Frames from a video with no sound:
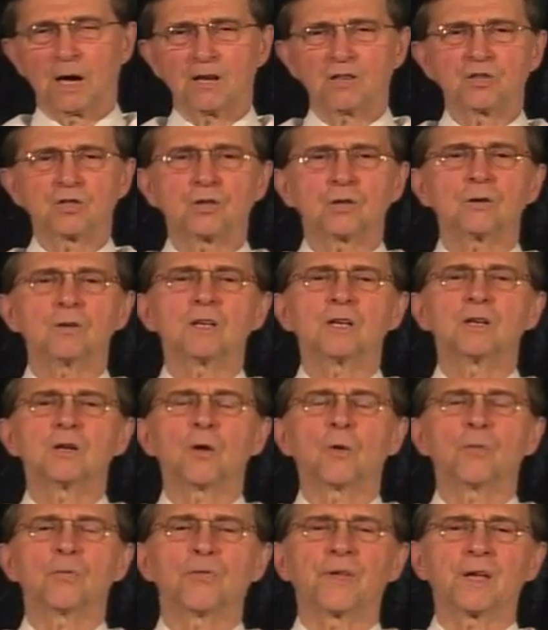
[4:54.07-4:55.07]
I certainly
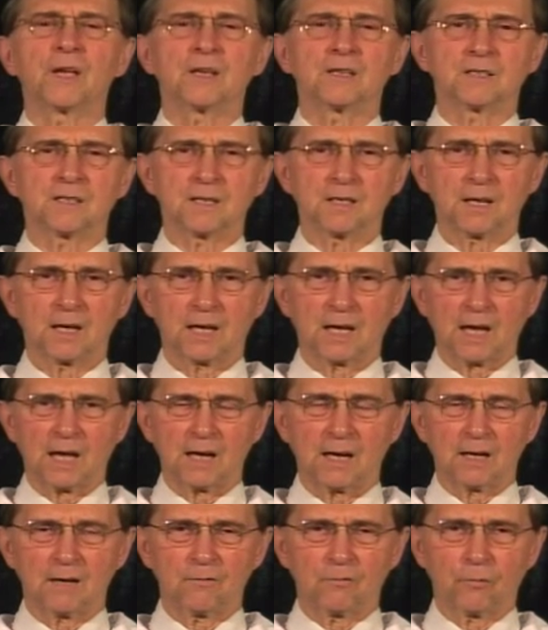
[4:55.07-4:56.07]
don't think it's
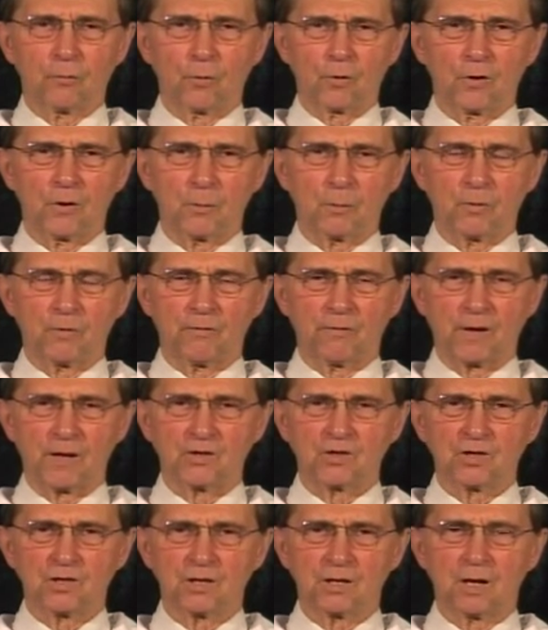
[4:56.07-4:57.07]
indicated for the
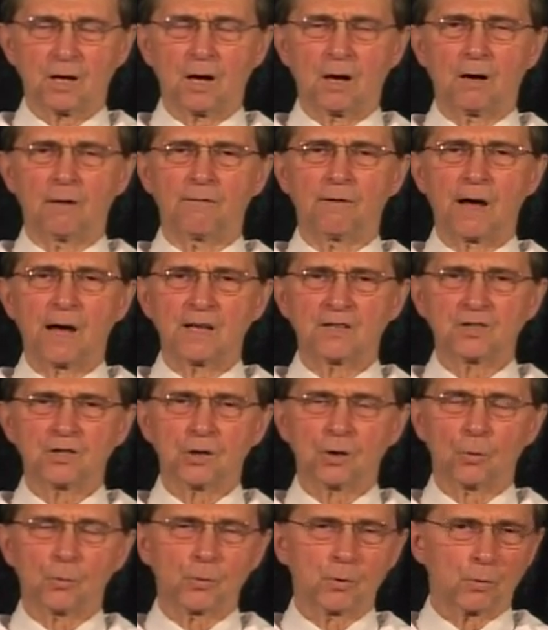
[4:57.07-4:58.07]
prevention of
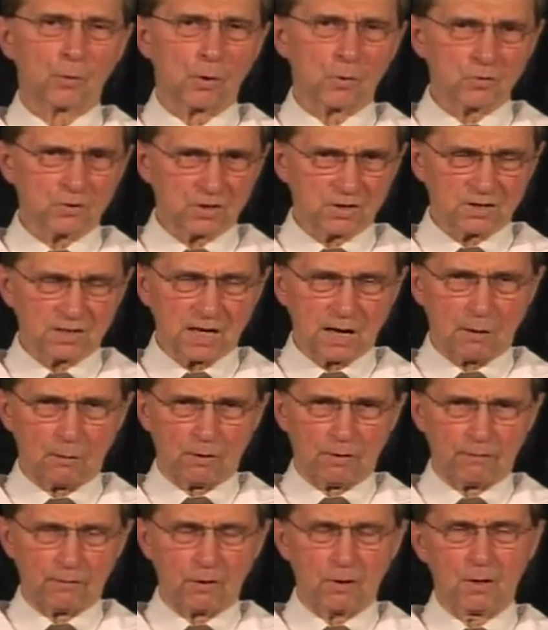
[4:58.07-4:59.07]
osteoporosis,
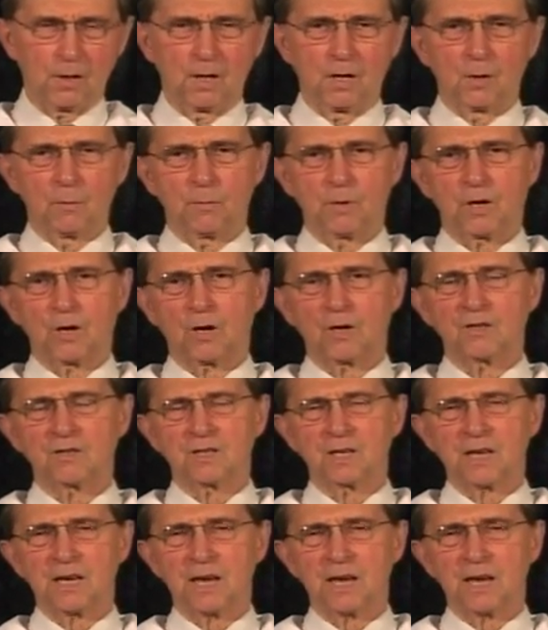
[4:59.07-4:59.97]
however, because